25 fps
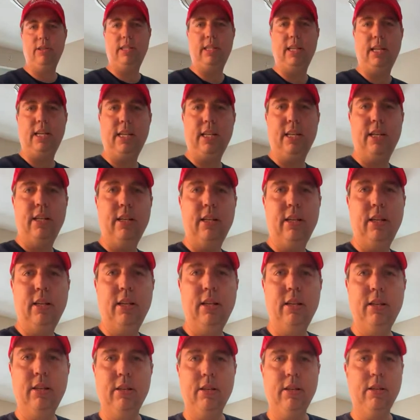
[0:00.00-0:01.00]
like,
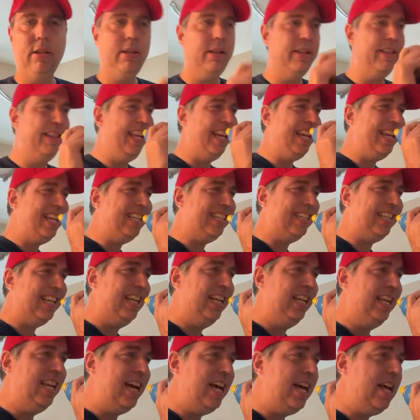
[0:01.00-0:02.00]
"This
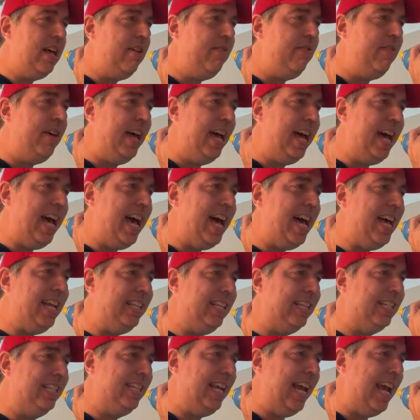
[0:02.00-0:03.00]
love has
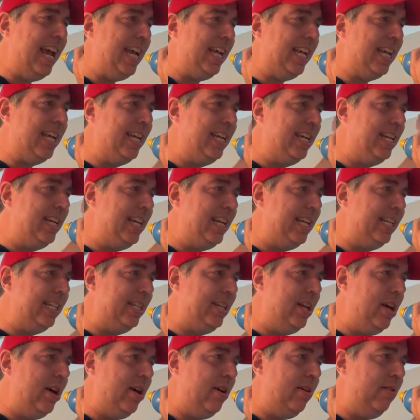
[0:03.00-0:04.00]
taken its
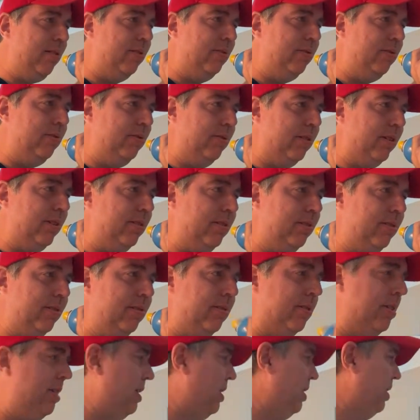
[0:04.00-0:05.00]

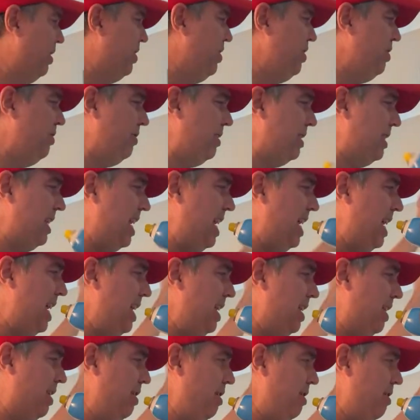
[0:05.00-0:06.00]
toll. You said
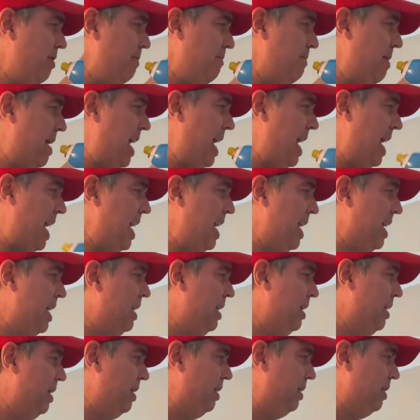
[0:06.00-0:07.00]
goodbye
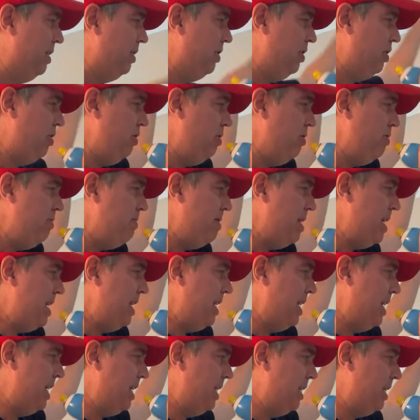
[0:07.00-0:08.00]
too
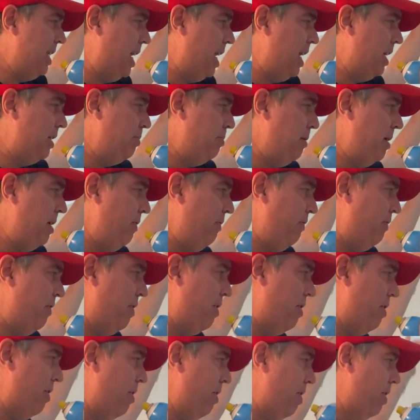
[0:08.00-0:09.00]
many times
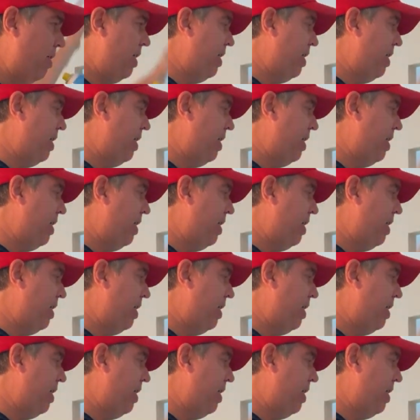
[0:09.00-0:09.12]
before."